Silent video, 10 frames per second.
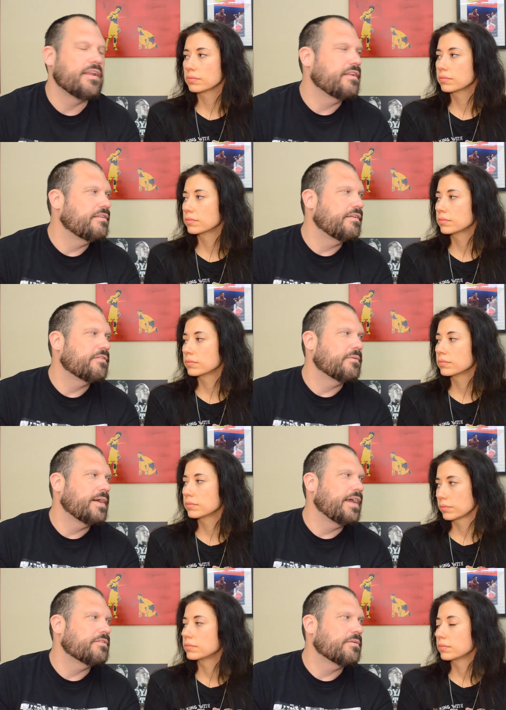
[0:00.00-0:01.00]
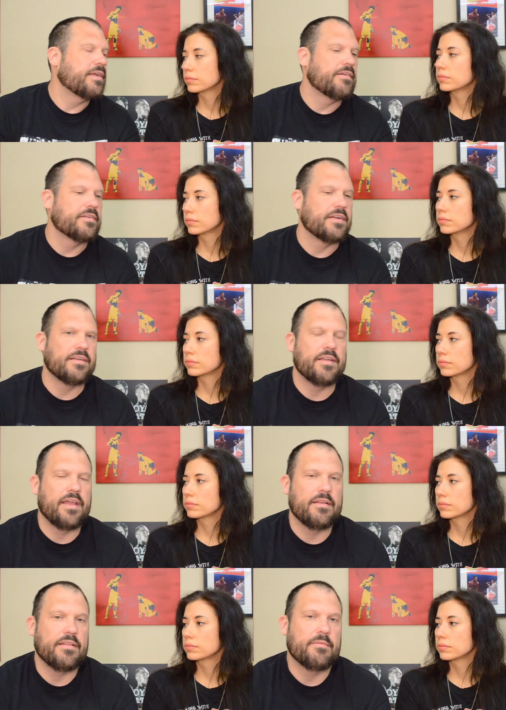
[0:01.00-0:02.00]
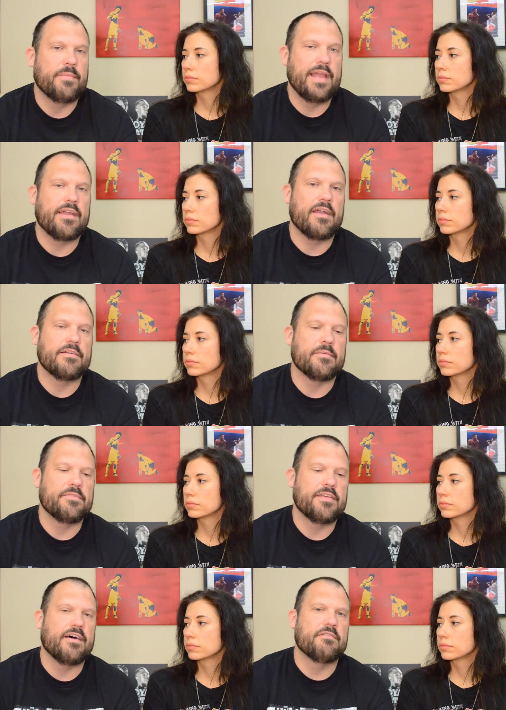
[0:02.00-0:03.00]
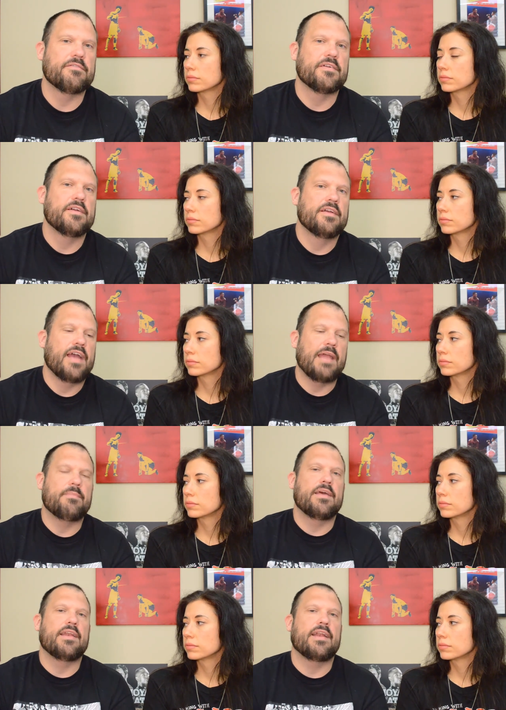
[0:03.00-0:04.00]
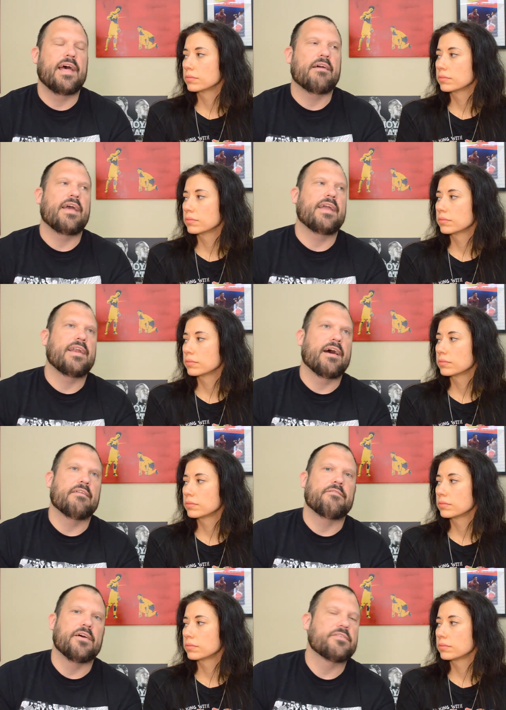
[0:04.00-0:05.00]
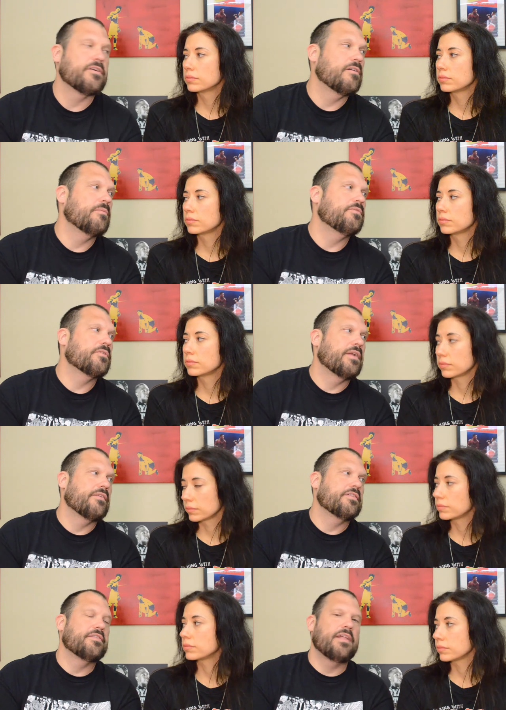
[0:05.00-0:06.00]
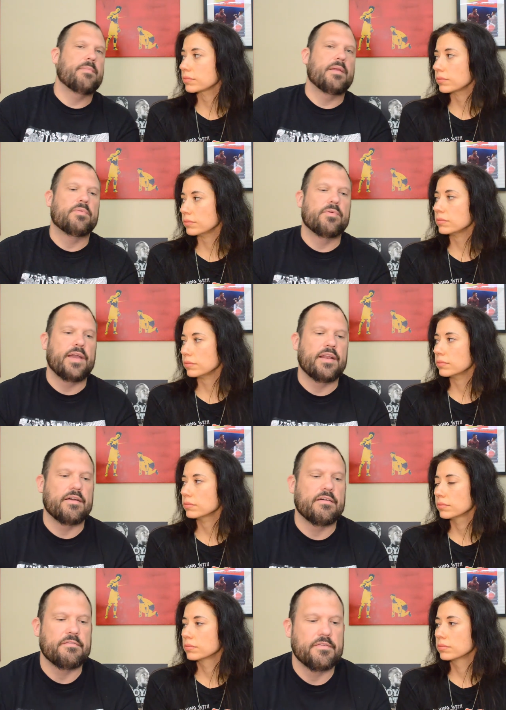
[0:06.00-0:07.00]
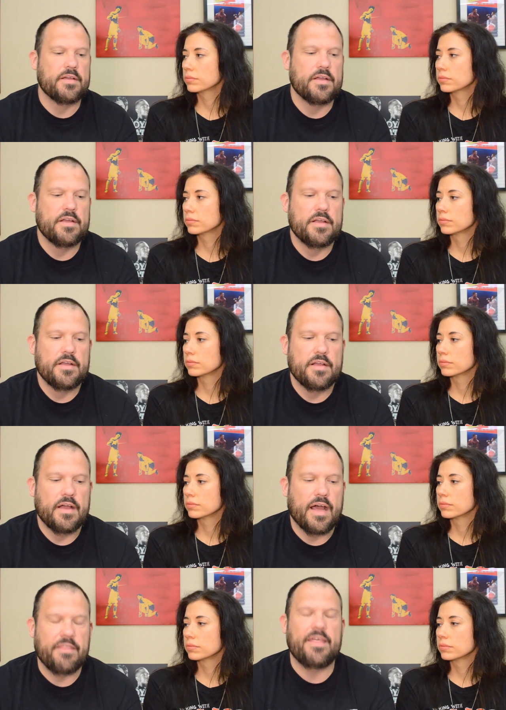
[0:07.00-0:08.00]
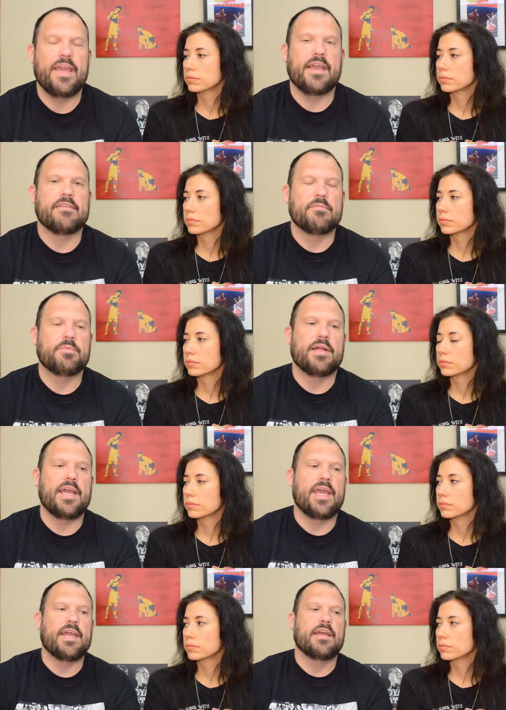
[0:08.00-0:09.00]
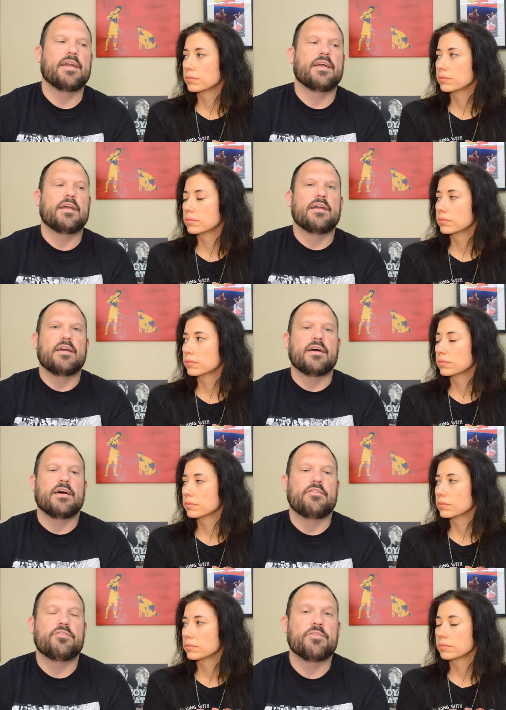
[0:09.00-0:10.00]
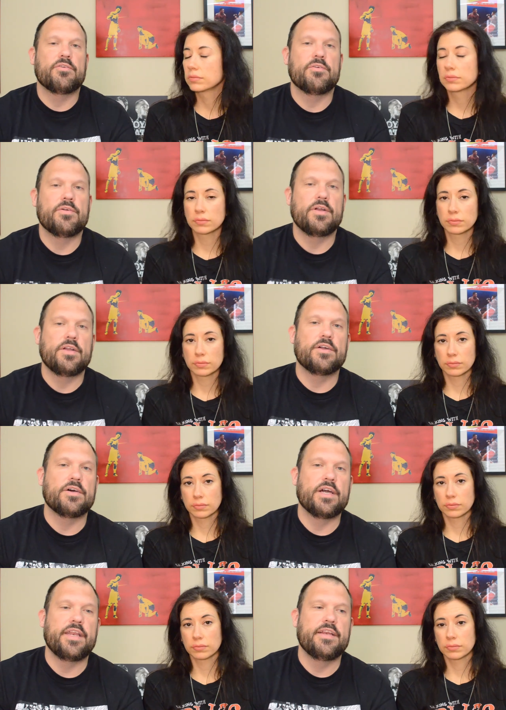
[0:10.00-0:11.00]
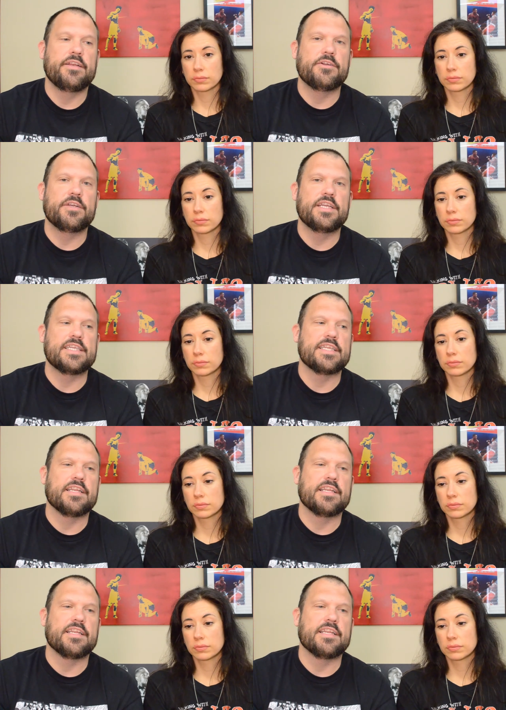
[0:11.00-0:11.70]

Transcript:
Speaker 1: in, in different ways or whatever, and, and the main character himself had been in and, out, in and out of foster homes or whatever, so they made a point of, I think, displaying uh, true good goodness